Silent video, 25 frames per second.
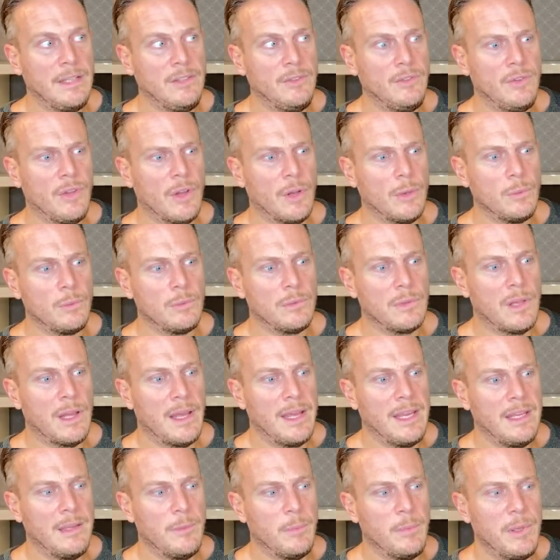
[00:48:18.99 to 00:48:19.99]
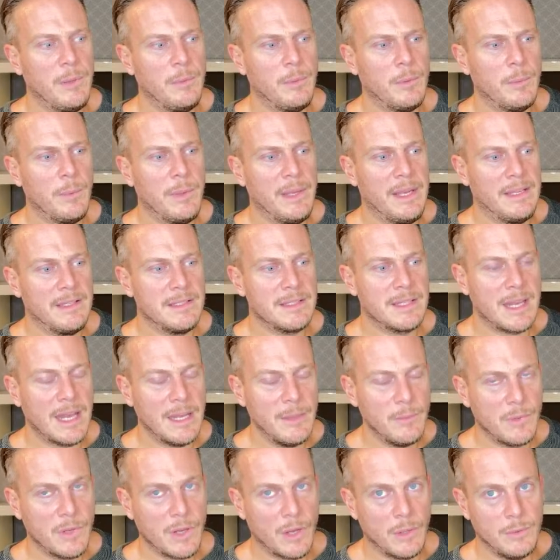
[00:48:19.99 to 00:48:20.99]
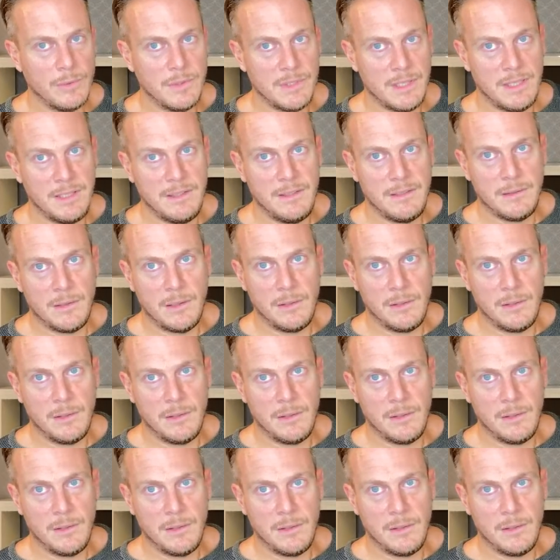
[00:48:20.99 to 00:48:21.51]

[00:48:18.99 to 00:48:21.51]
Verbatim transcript: don't like people being scapegoated